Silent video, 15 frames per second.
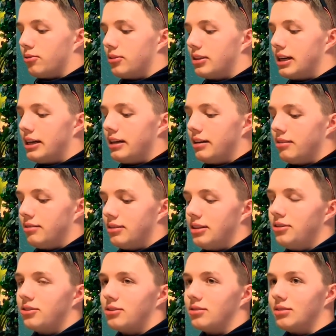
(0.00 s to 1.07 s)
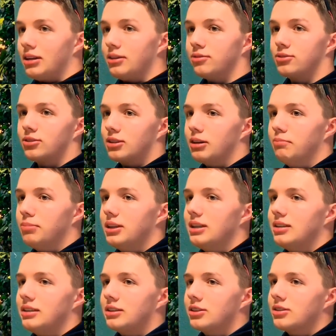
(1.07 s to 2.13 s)
They're
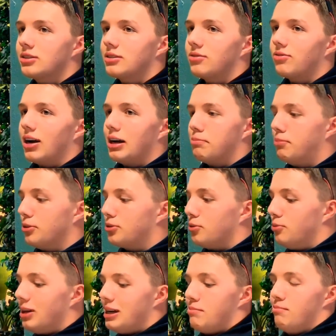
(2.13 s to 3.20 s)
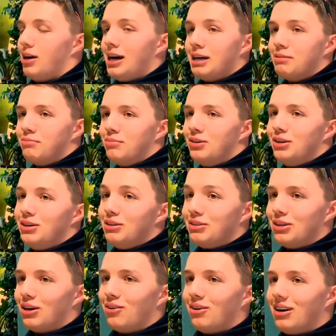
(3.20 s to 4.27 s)
completely justified. But the way my
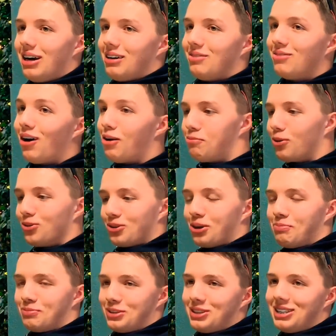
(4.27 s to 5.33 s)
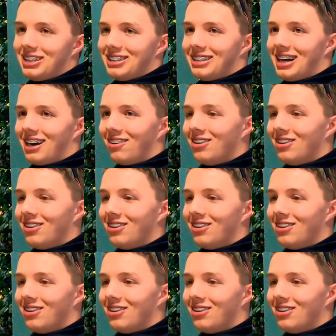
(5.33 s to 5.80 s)
polar opposite now.